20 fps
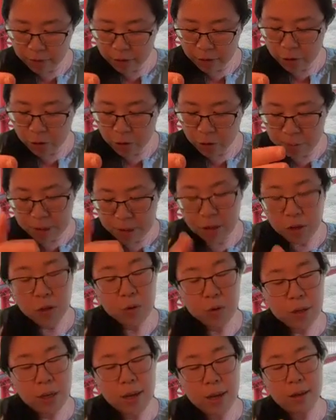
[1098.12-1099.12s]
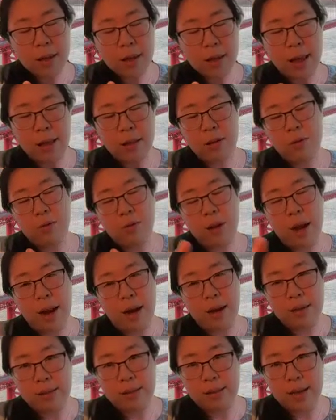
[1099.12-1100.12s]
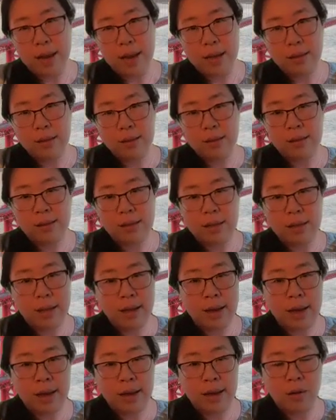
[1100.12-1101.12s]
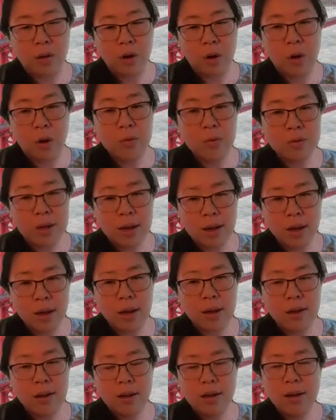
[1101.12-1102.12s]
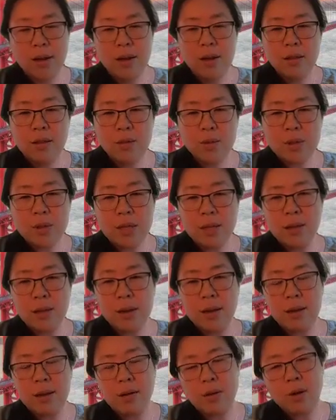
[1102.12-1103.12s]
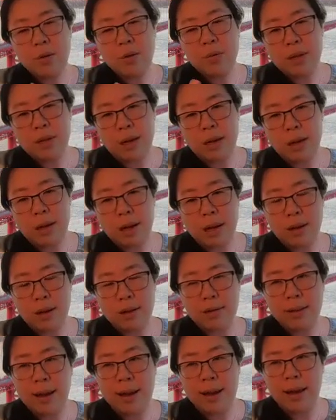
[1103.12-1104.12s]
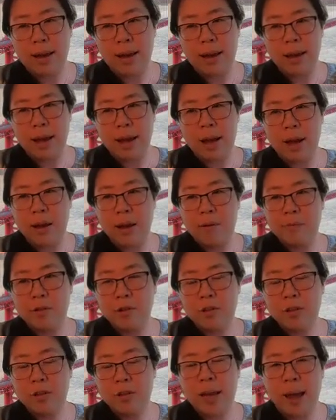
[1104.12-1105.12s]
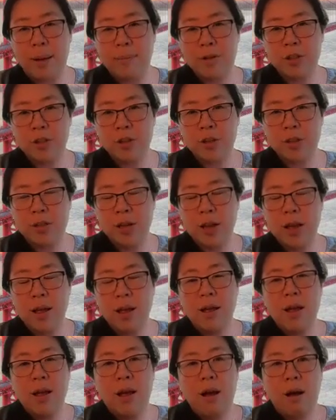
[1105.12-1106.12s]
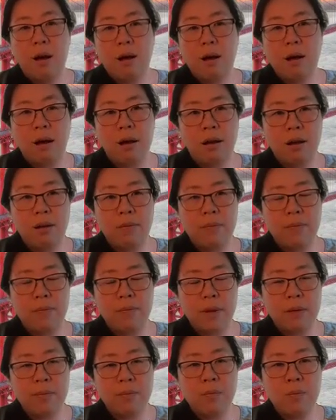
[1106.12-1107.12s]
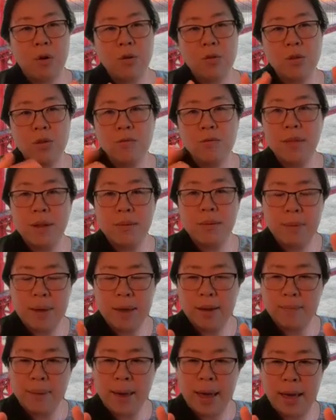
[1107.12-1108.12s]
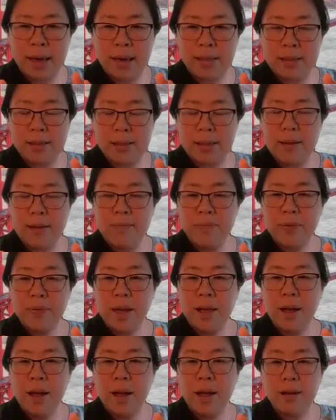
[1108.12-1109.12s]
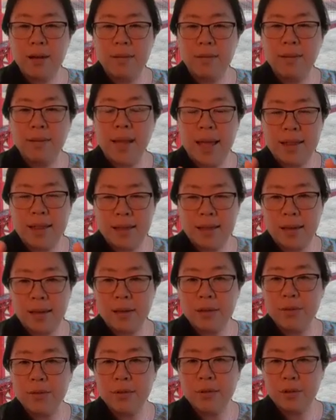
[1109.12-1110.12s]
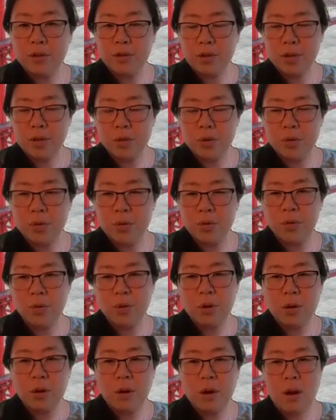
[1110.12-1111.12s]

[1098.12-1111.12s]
European Union and United States syndicated loan data. Those syndicated loan data, they captures most of the big banks lending to